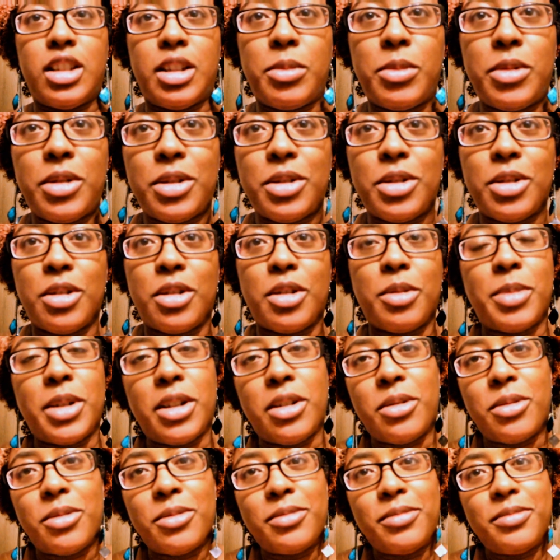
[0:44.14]
I'm going to talk
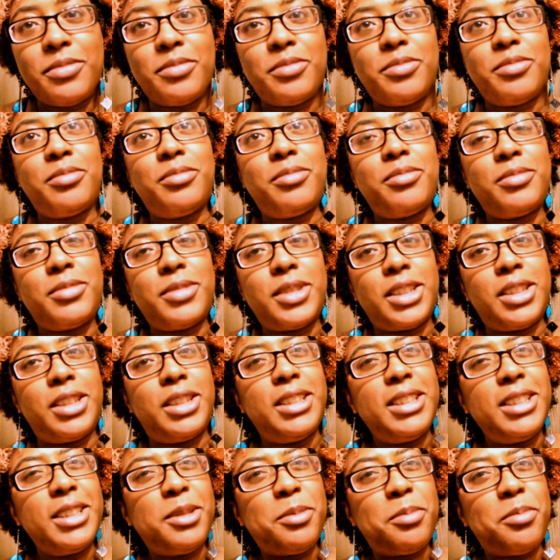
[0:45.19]
about a
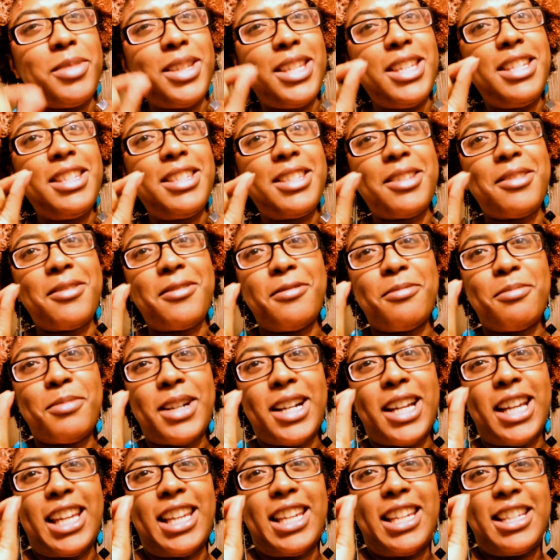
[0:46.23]
little piece of
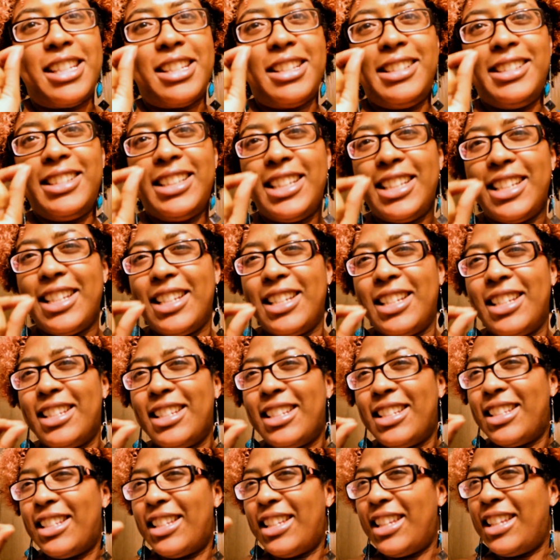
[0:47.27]
my
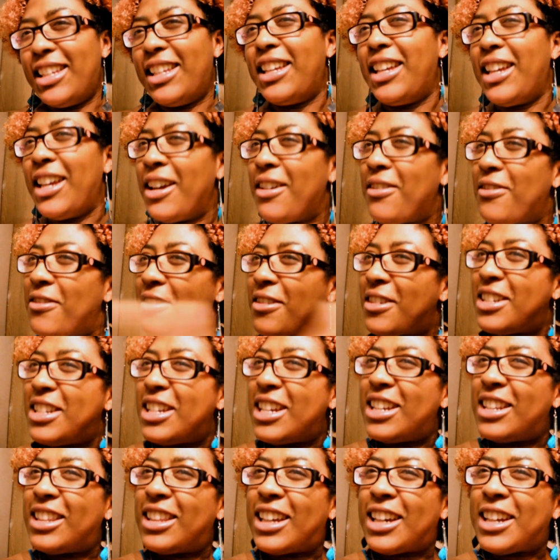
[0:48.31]

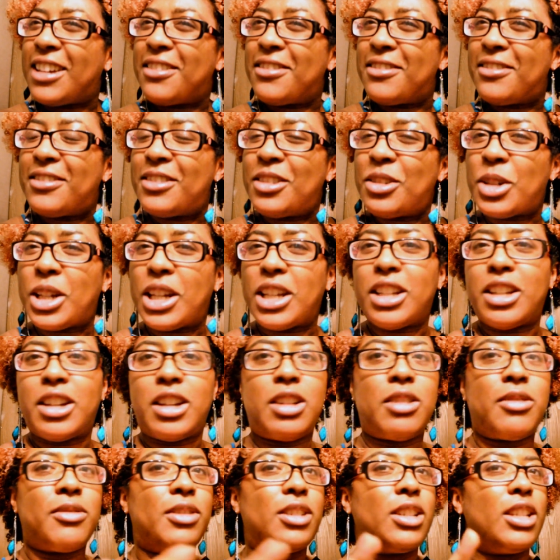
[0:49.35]
everyday life. Okay,
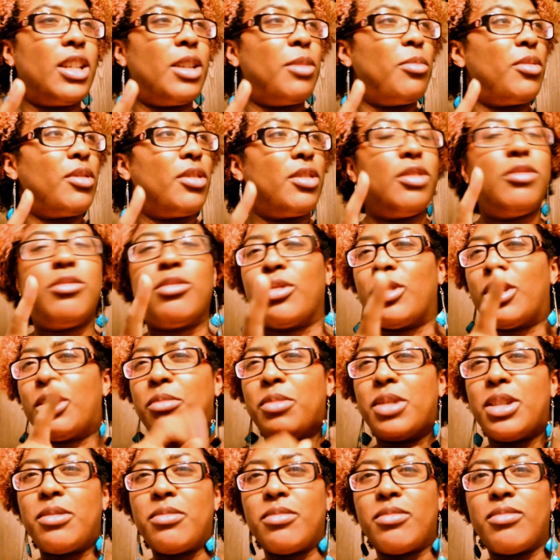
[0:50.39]
not everyday, but you know what I
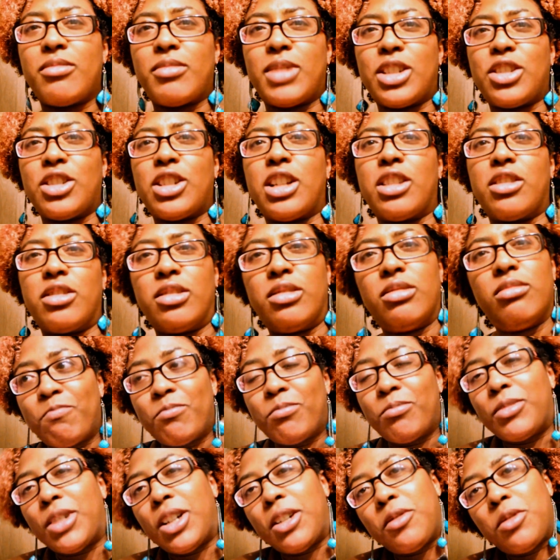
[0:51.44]
mean. My childhood.
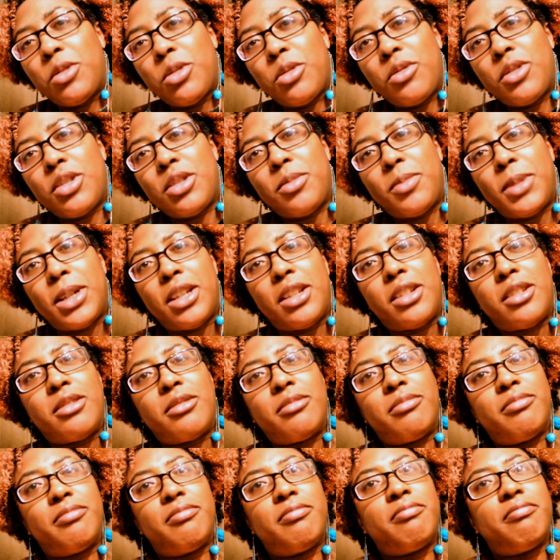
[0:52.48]
I've always
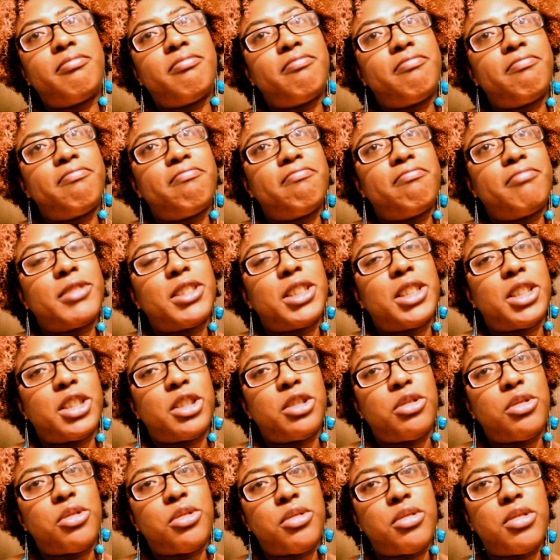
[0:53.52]
been
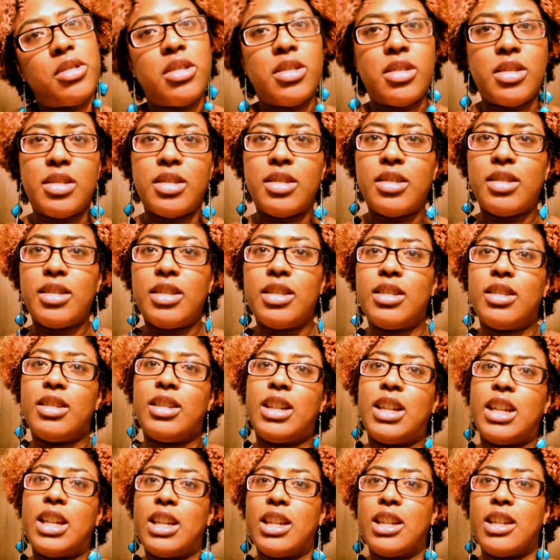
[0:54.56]
considered
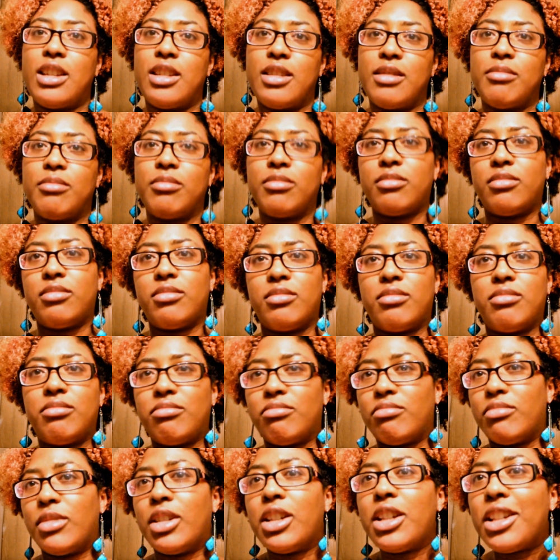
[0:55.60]
a
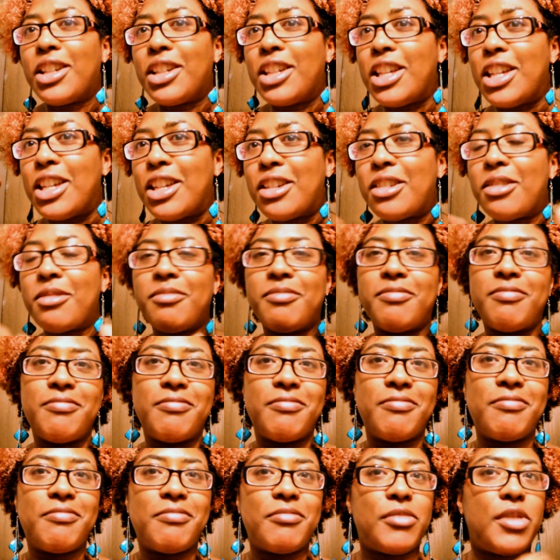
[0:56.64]
geek,
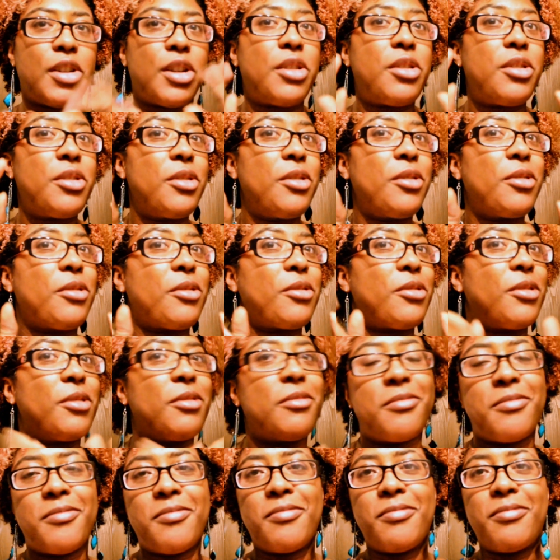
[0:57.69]
a nerd,
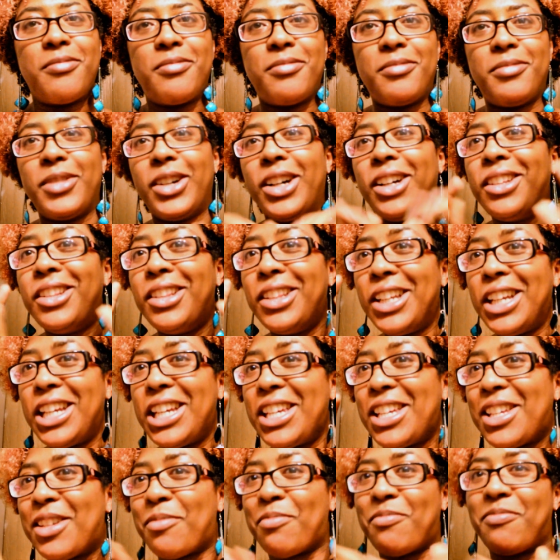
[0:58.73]
a
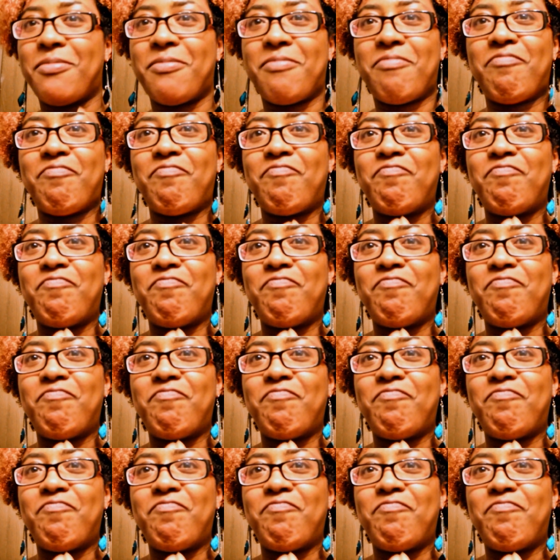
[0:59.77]
lame,